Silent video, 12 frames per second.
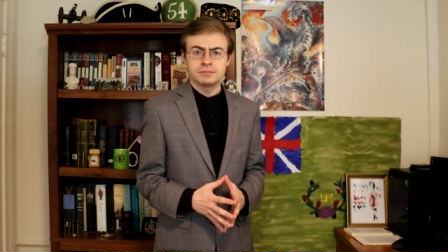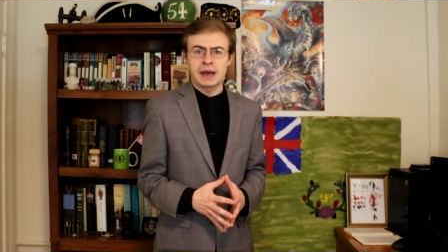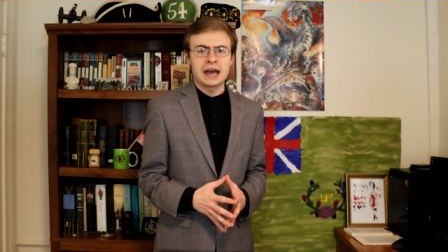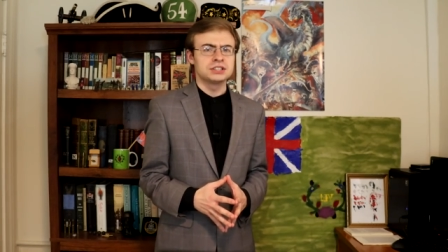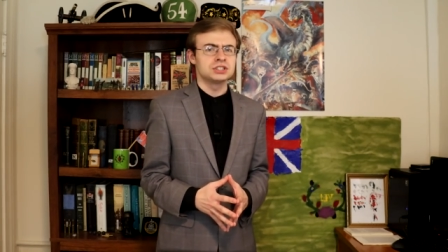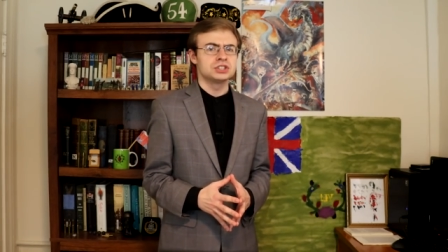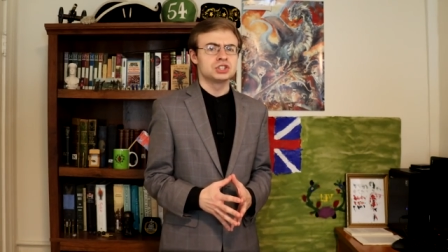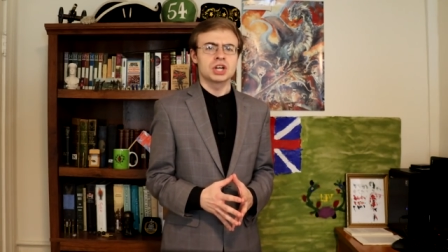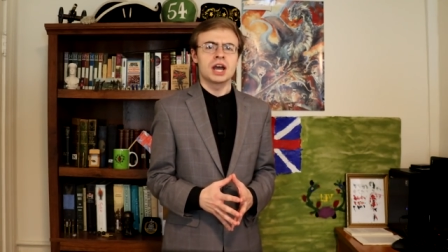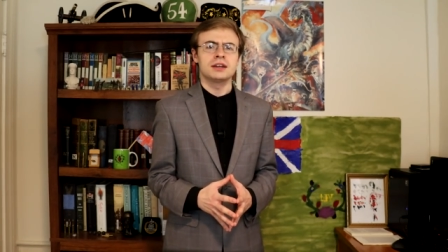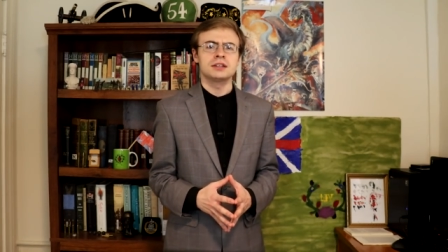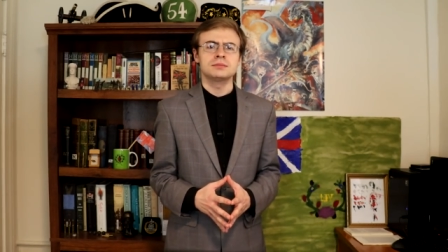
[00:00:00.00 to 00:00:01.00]
badges
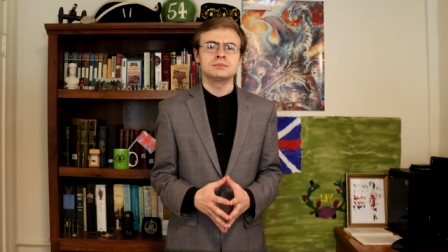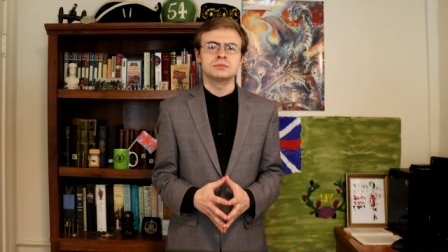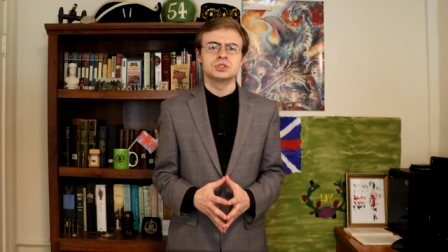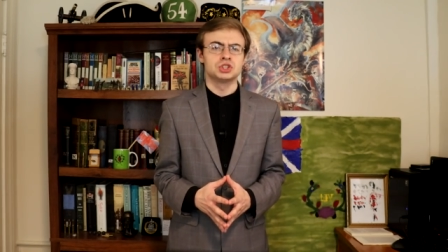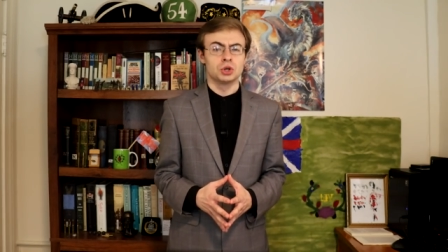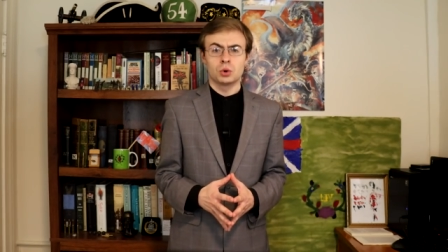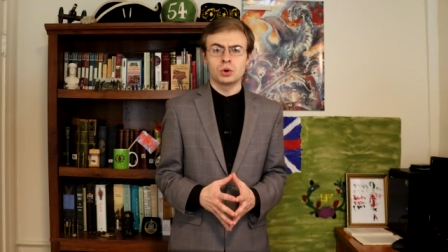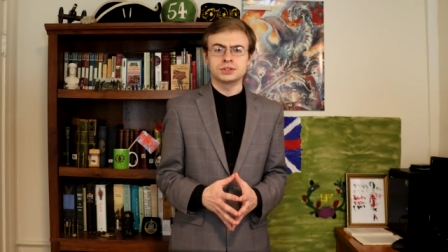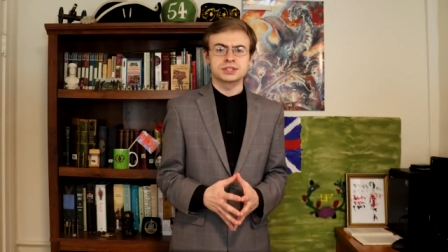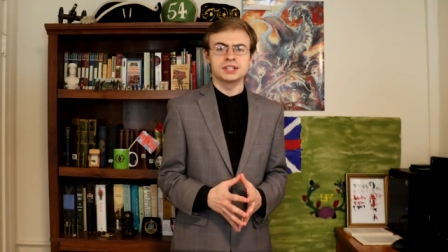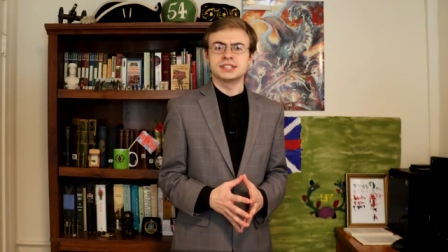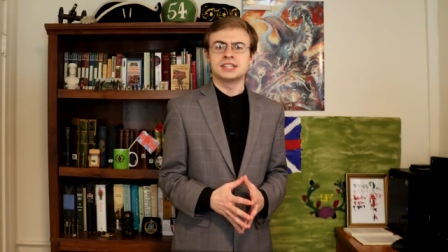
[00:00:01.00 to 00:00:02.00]
shining,
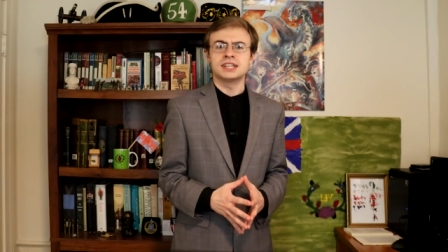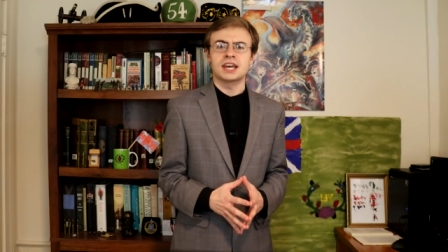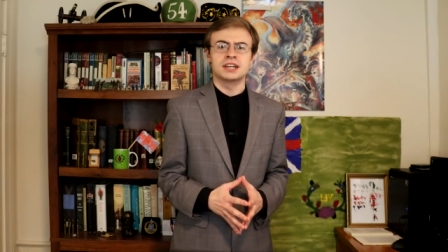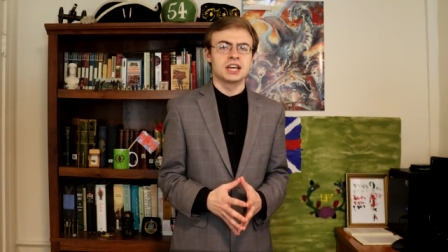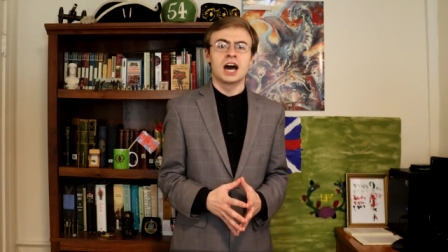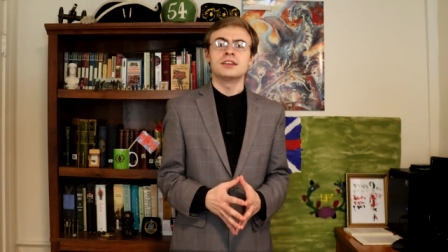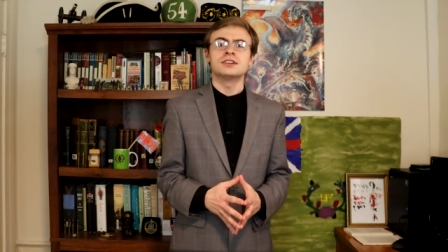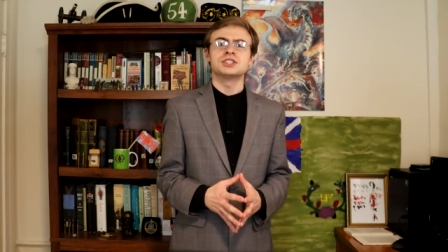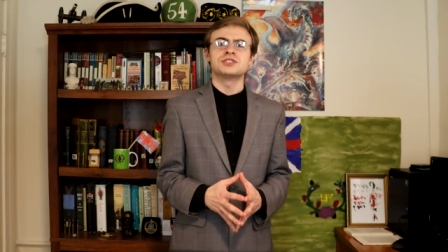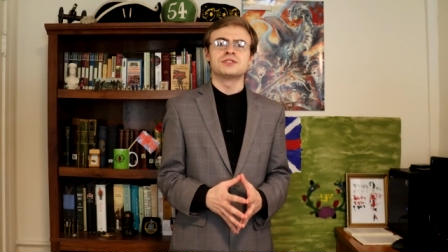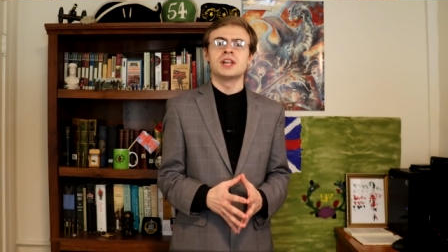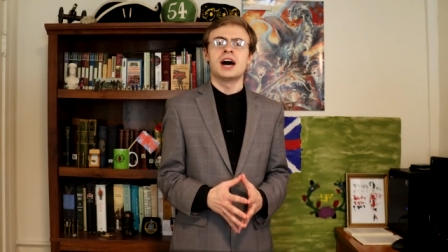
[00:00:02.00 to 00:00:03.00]
swords glistening, and
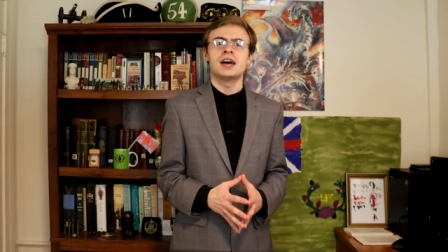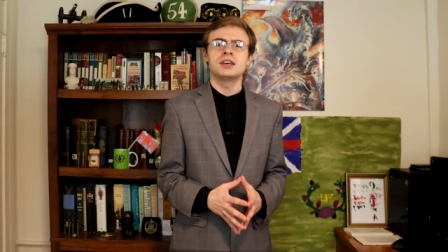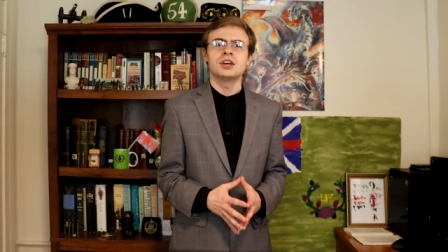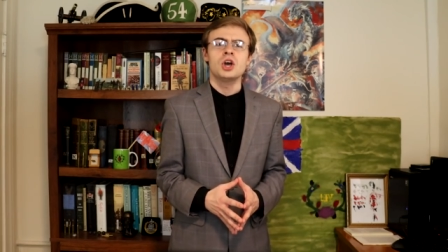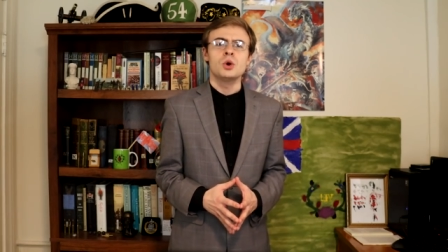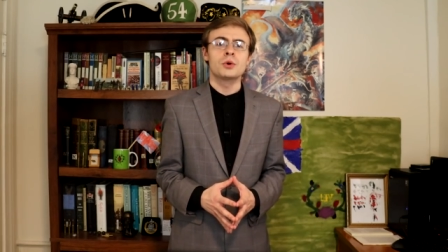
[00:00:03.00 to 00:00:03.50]
colors flying,